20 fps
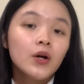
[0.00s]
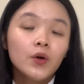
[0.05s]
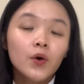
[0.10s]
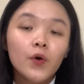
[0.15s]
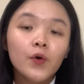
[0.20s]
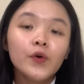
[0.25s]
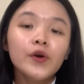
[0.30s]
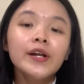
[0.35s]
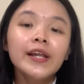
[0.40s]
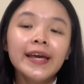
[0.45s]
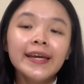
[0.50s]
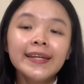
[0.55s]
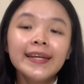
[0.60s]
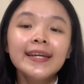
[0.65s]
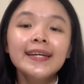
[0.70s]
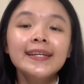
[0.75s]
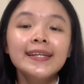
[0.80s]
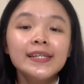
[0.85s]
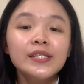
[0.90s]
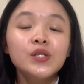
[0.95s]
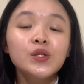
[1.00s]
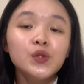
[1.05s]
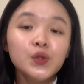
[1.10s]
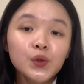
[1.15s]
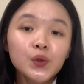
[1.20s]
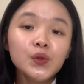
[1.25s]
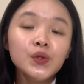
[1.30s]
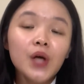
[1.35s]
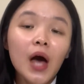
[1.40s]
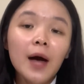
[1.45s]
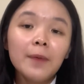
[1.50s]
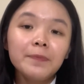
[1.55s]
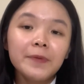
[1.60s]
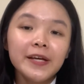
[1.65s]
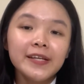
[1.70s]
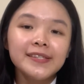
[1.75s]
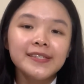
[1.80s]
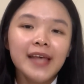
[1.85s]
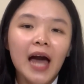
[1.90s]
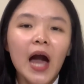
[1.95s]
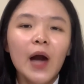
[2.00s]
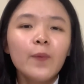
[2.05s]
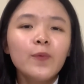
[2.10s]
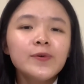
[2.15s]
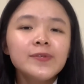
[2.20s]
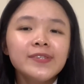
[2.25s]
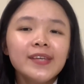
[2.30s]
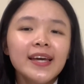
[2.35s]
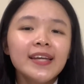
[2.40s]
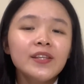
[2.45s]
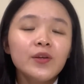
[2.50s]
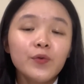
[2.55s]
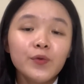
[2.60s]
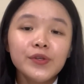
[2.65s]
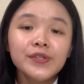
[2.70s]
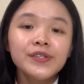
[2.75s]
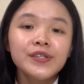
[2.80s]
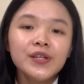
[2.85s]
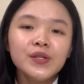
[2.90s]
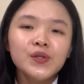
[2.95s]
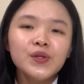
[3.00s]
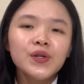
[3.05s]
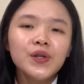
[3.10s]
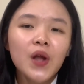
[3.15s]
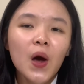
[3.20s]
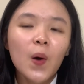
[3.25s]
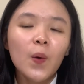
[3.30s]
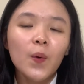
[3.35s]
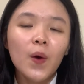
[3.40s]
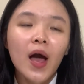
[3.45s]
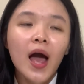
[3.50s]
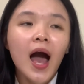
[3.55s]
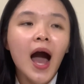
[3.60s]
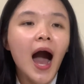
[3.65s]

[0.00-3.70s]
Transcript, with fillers: Correlating these two topics, I was interested to know